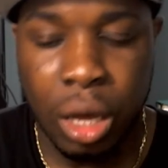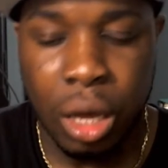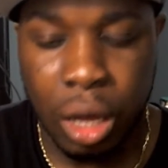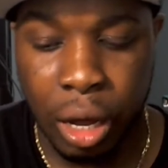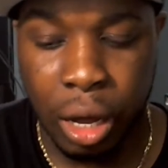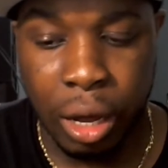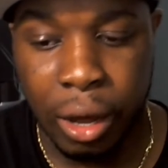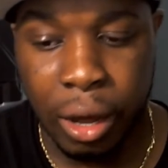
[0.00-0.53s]

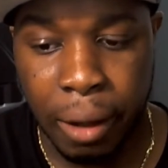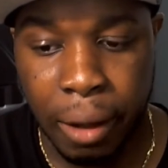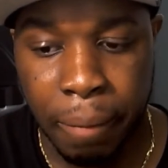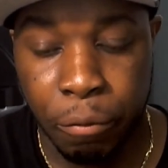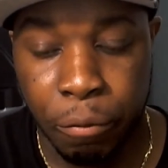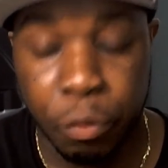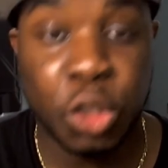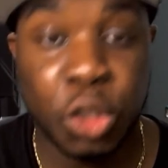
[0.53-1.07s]

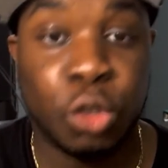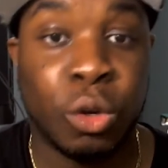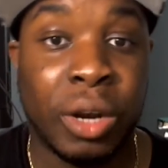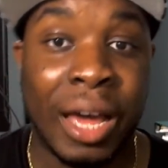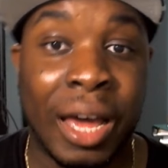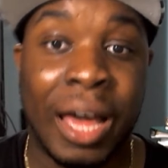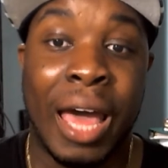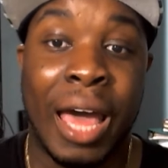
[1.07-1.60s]

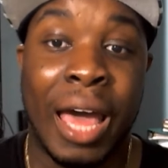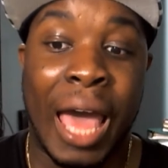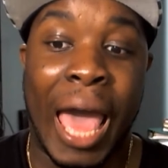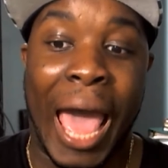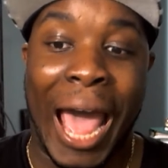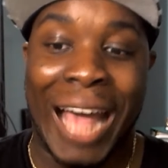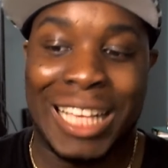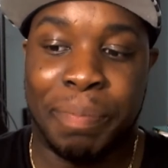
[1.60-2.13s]
Fujitora
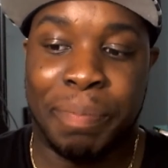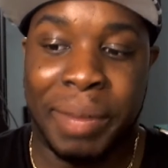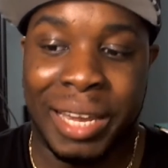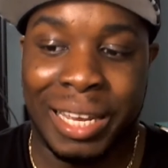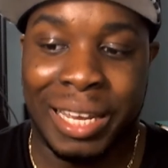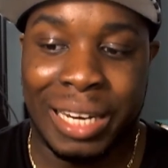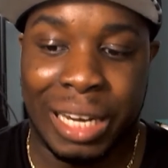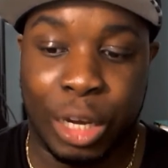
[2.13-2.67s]
has
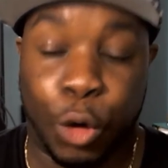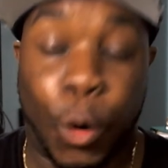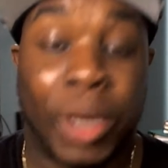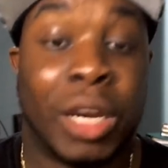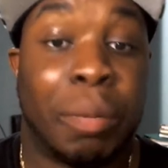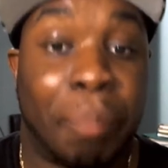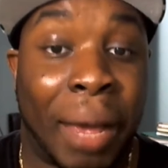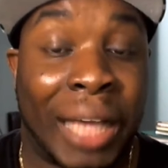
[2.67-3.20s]
been
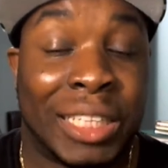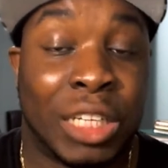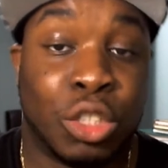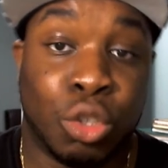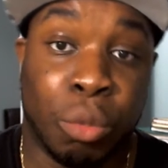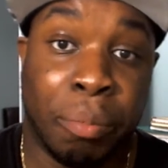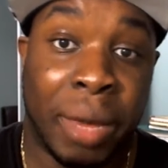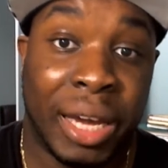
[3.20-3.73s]
granted passage
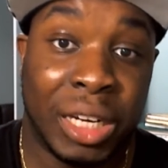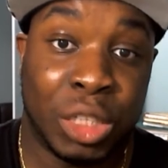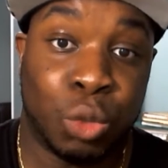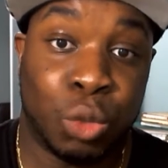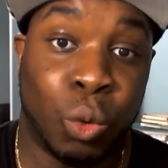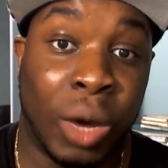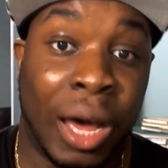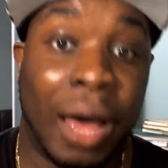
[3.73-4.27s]
to
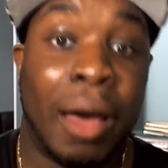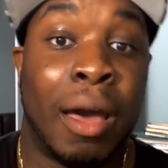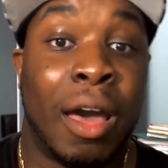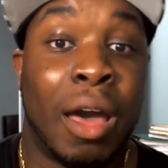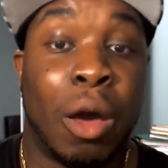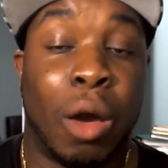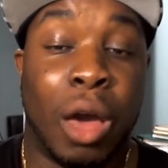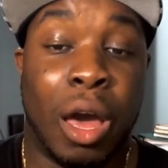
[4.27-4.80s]
Marijwa,
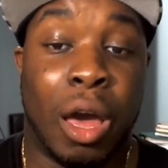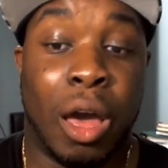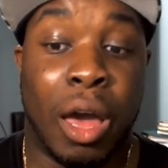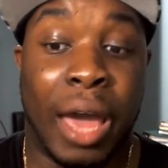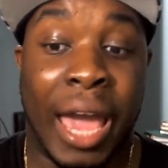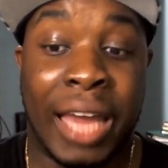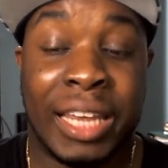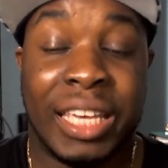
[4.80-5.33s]

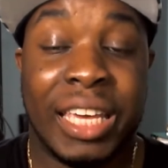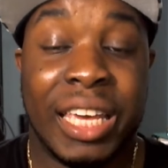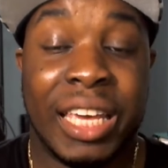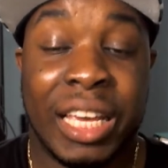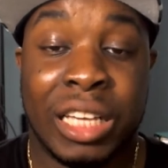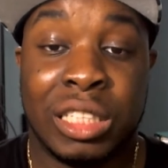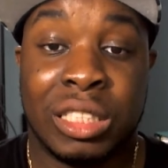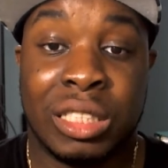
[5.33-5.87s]
and he
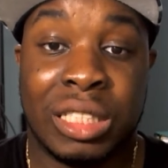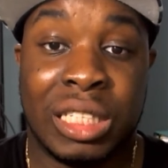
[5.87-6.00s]
is